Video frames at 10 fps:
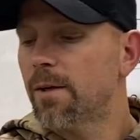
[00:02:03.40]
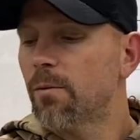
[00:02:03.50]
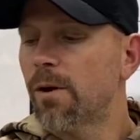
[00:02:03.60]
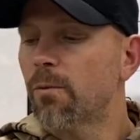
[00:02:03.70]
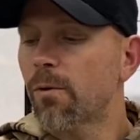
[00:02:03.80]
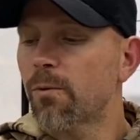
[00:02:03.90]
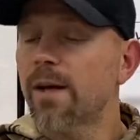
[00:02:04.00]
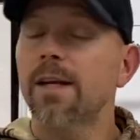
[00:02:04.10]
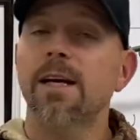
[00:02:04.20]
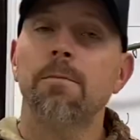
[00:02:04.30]
were
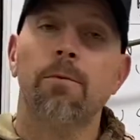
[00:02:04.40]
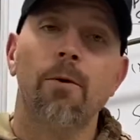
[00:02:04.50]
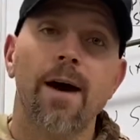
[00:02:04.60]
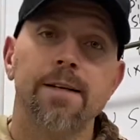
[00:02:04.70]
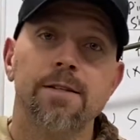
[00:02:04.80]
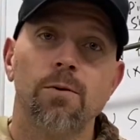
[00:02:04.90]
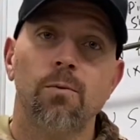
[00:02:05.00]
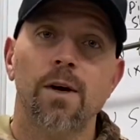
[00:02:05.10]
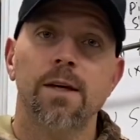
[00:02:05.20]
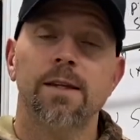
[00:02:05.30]
really impressed
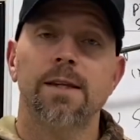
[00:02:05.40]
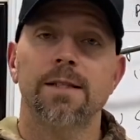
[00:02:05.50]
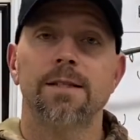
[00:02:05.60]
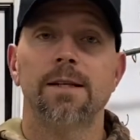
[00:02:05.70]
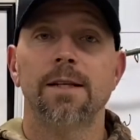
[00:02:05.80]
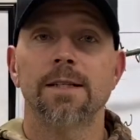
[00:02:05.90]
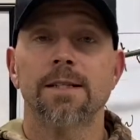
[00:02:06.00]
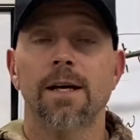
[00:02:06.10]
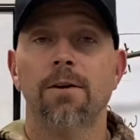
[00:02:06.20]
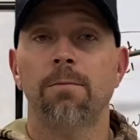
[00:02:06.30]
with the
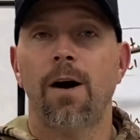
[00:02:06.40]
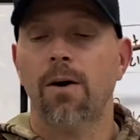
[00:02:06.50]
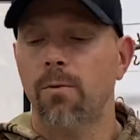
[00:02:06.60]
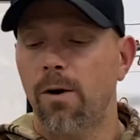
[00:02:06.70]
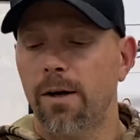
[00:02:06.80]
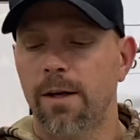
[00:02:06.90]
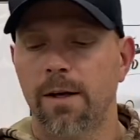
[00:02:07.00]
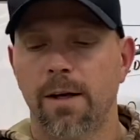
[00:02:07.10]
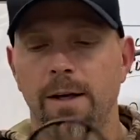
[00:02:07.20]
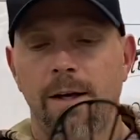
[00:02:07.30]
Stealth Mach 1.
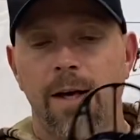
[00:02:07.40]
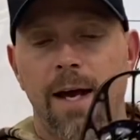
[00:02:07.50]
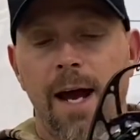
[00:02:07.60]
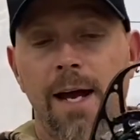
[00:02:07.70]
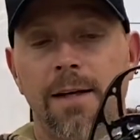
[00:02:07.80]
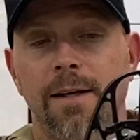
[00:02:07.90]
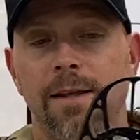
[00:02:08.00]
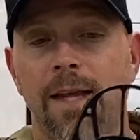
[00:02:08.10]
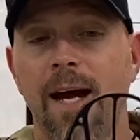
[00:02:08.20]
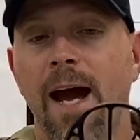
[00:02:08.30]
And
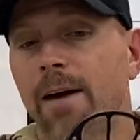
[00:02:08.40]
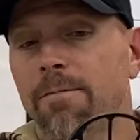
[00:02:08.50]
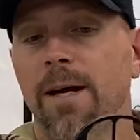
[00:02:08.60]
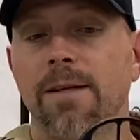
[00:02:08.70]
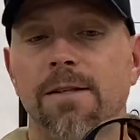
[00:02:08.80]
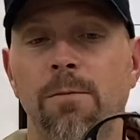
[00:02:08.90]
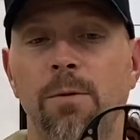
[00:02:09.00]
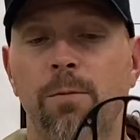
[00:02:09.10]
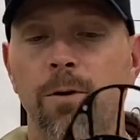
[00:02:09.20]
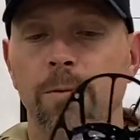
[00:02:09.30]
they have made some
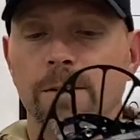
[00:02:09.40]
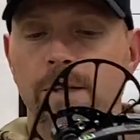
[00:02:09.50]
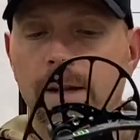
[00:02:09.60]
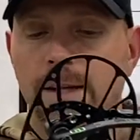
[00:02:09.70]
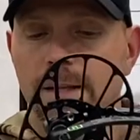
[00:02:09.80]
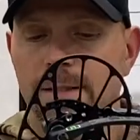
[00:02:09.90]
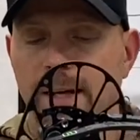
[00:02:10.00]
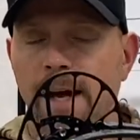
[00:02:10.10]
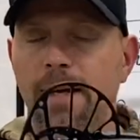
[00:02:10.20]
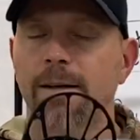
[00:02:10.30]
improvements on this,
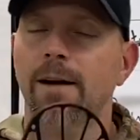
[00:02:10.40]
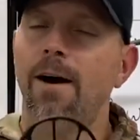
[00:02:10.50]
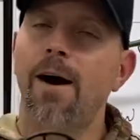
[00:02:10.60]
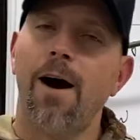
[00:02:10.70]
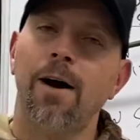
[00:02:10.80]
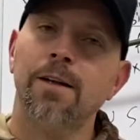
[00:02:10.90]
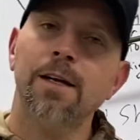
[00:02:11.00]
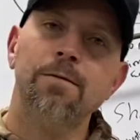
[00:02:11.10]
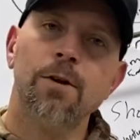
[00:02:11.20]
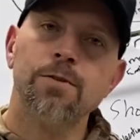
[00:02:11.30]
and I'll
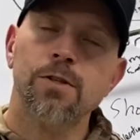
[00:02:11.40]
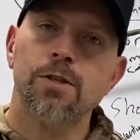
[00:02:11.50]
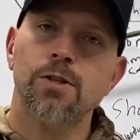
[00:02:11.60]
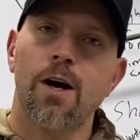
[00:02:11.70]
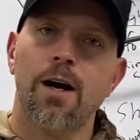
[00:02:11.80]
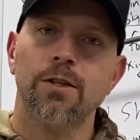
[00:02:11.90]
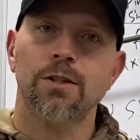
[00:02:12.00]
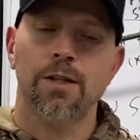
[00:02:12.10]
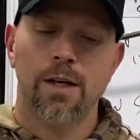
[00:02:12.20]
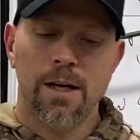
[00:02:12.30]
leave those to Josh.
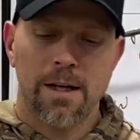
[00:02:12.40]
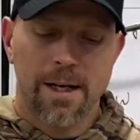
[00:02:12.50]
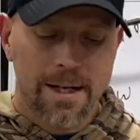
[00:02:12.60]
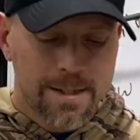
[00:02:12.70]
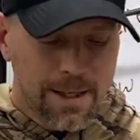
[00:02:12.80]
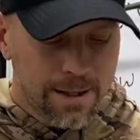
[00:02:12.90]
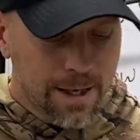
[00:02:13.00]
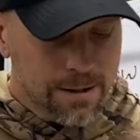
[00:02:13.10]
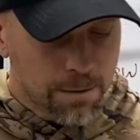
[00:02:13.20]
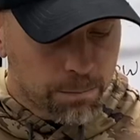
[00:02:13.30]
Like I said,
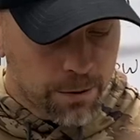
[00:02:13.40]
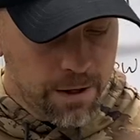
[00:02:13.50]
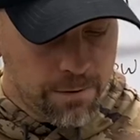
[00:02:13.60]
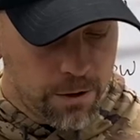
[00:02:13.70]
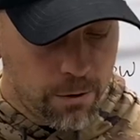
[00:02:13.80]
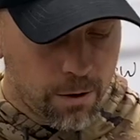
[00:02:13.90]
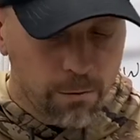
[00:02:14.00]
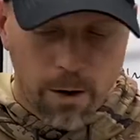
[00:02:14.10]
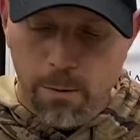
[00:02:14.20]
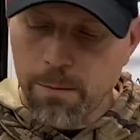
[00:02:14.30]
that's a preview of
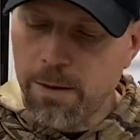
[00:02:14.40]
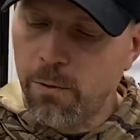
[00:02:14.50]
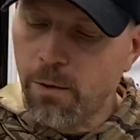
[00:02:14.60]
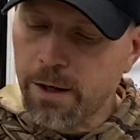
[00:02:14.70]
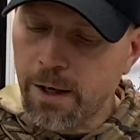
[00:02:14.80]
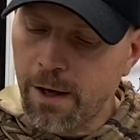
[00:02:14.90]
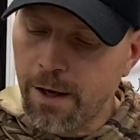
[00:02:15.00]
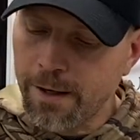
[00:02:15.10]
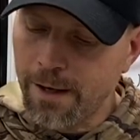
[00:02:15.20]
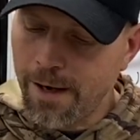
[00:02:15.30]
what we'll be working
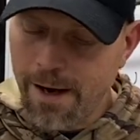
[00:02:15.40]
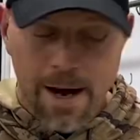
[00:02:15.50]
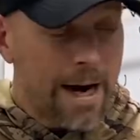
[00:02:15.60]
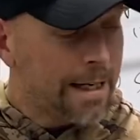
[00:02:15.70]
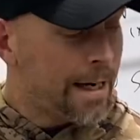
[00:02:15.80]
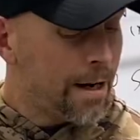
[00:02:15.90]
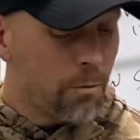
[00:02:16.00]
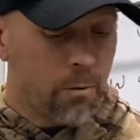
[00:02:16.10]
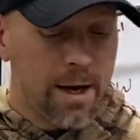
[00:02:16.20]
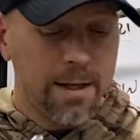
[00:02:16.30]
on. I can't
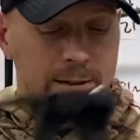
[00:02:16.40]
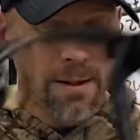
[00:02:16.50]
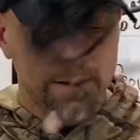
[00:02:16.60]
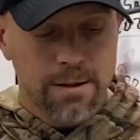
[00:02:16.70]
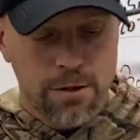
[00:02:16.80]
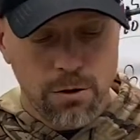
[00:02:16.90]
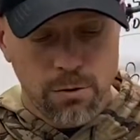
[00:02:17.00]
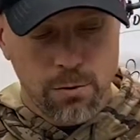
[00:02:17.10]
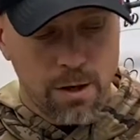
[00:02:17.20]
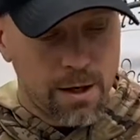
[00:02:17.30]
wait
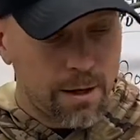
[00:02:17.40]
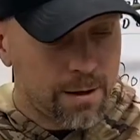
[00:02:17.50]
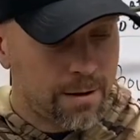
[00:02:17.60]
to